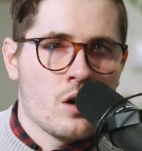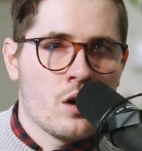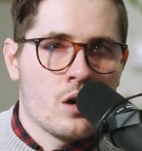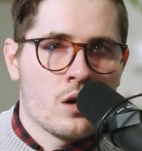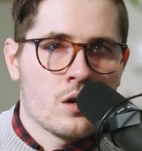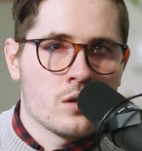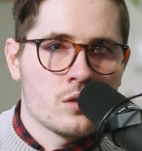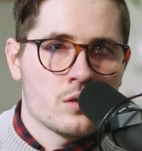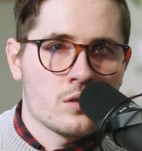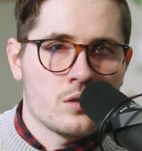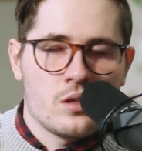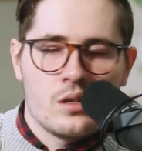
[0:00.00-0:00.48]

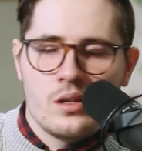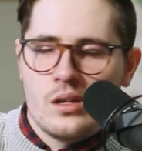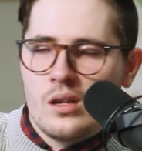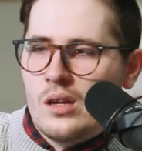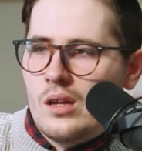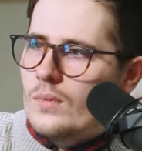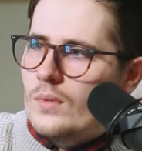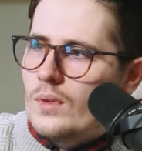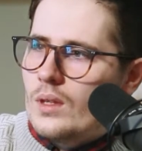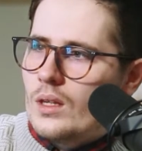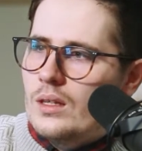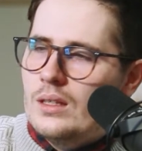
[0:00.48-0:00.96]
cars.
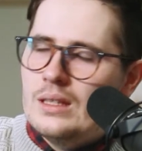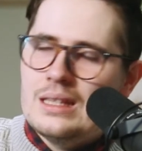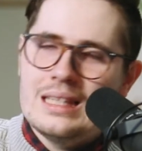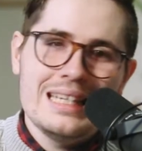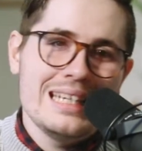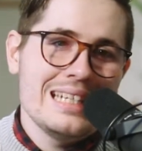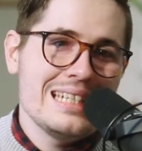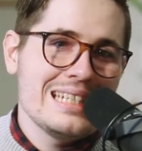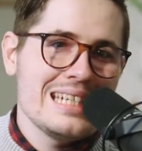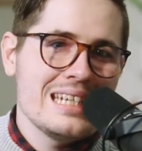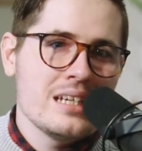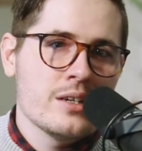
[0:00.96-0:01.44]

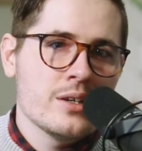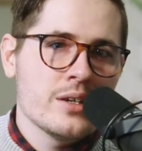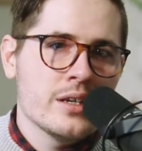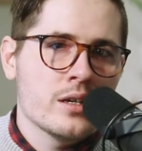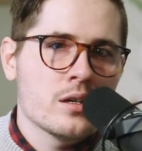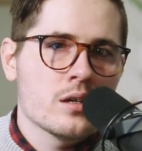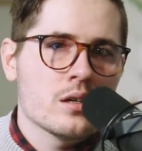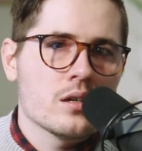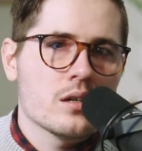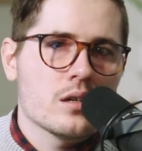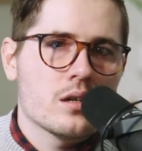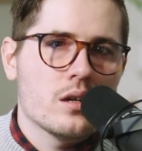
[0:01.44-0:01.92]
The
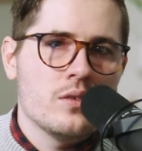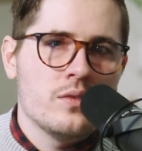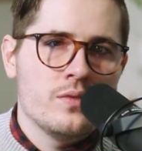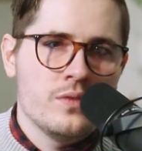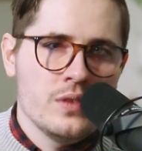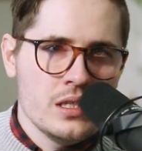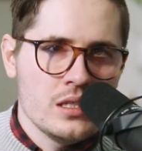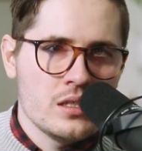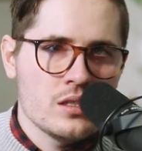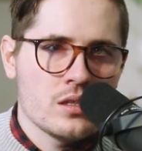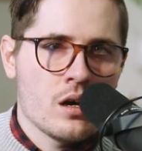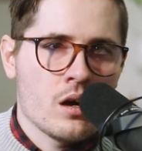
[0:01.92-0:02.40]
interior of
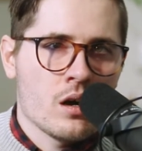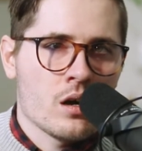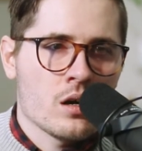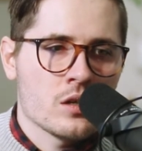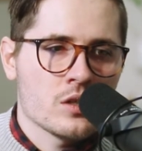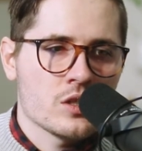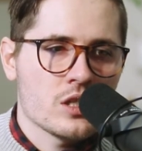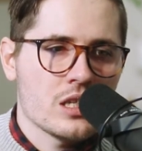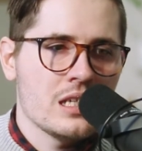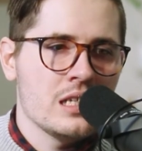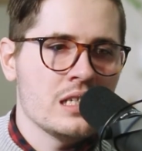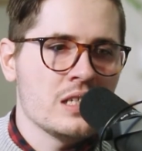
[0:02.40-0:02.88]
these
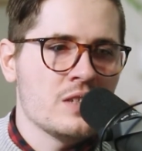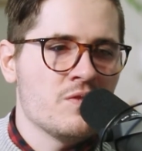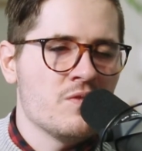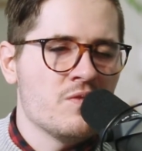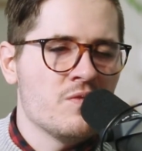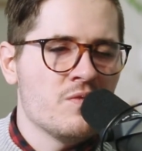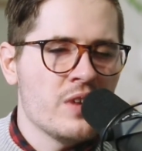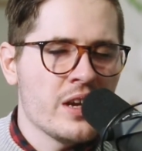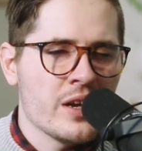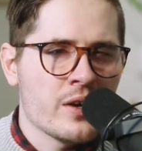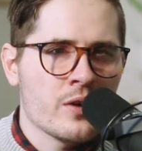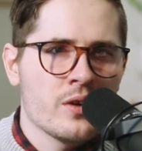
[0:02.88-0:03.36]
cars is
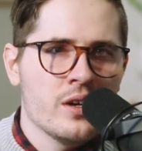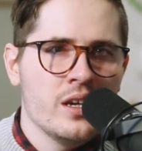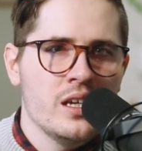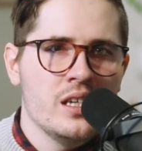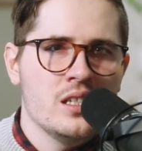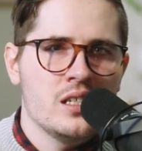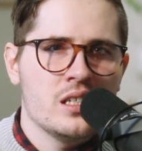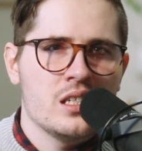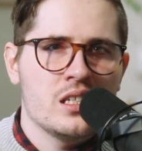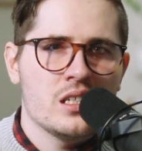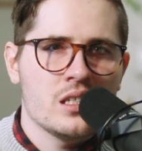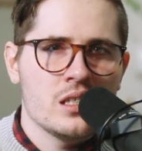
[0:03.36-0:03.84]
very
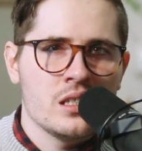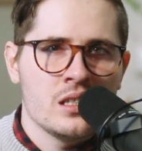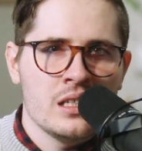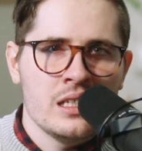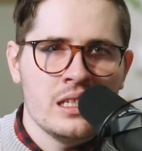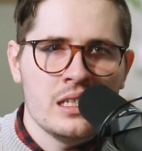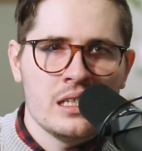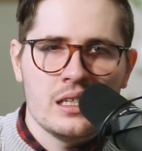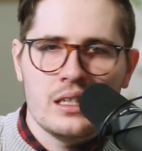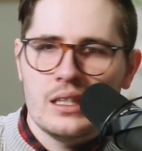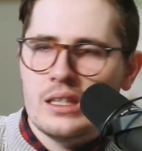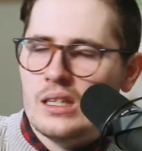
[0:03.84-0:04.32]

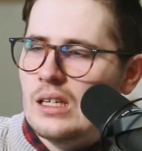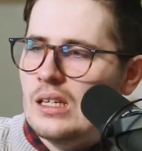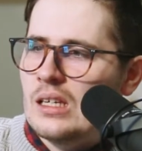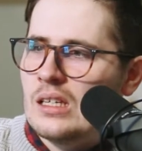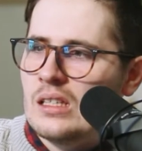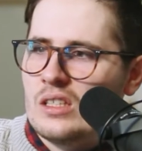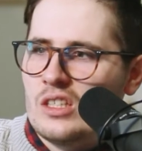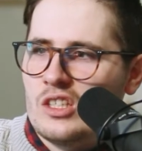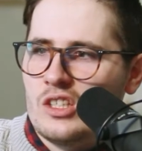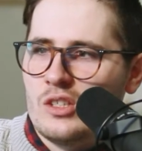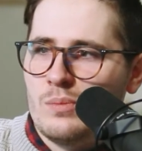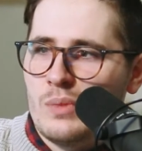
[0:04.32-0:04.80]
sleek
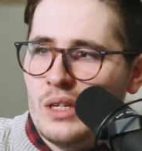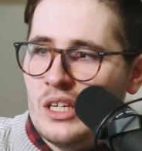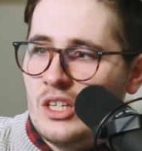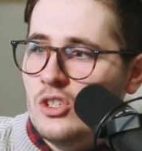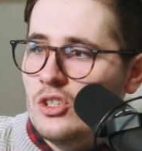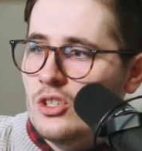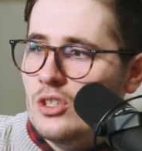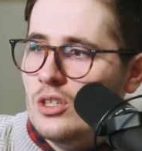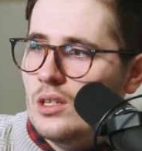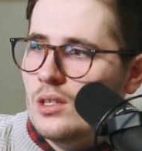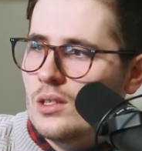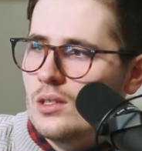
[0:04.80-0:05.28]
and
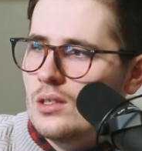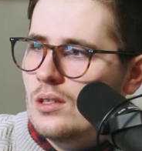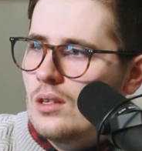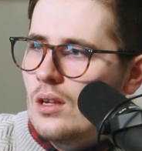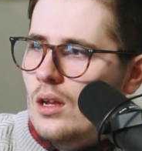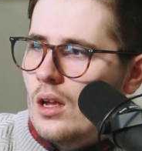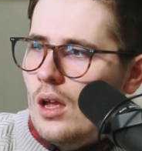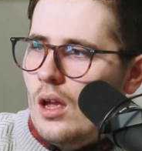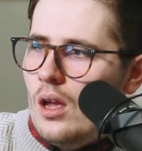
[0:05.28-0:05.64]
spacious.